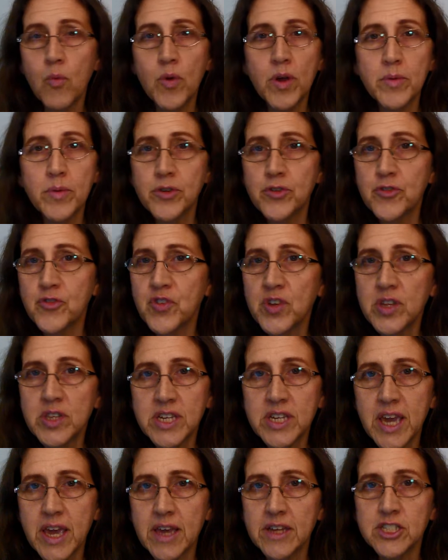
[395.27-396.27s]
Where were you
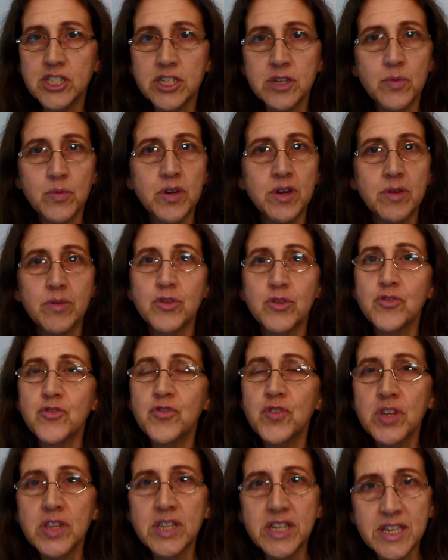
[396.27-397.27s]
feeling edgy? Where were you
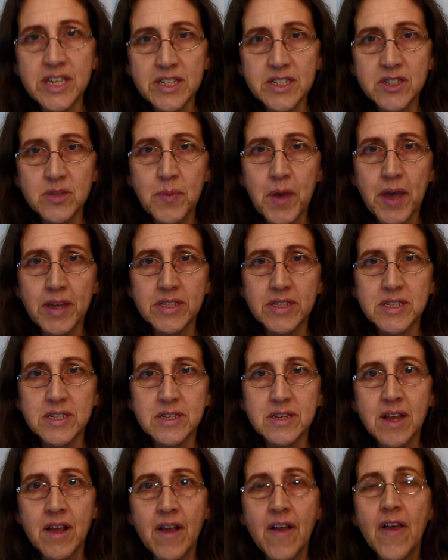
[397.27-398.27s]
feeling
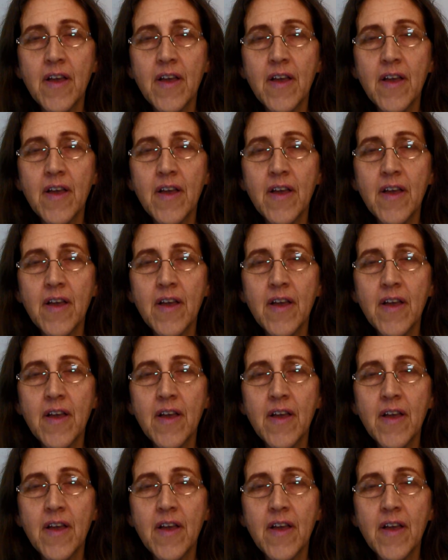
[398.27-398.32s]
independent?